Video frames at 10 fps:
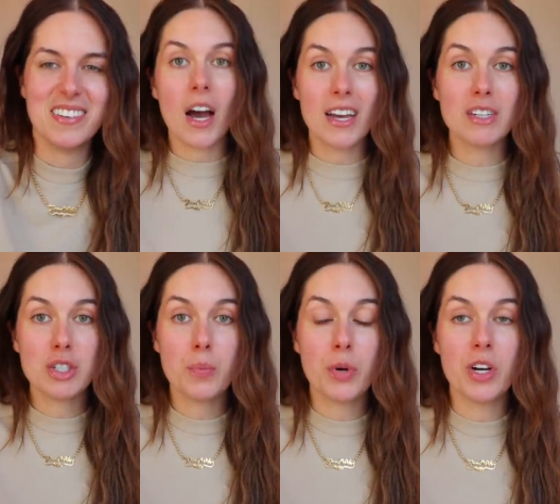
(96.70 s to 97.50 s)
I
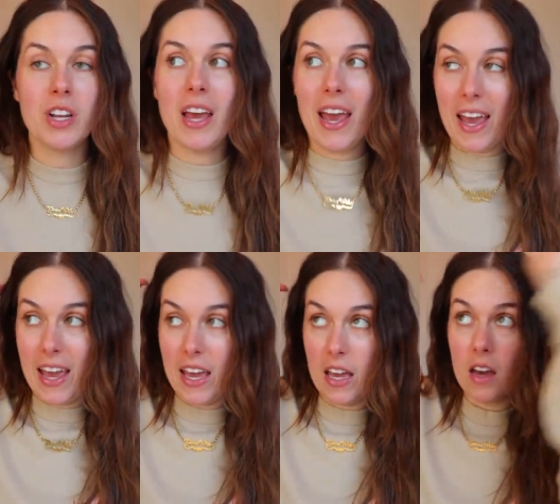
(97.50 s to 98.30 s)
also put
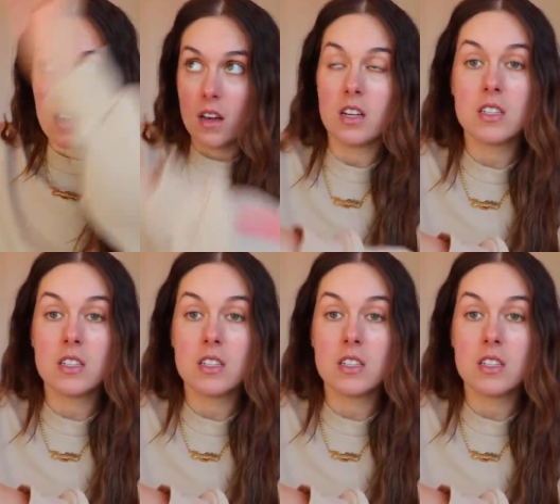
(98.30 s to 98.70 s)
a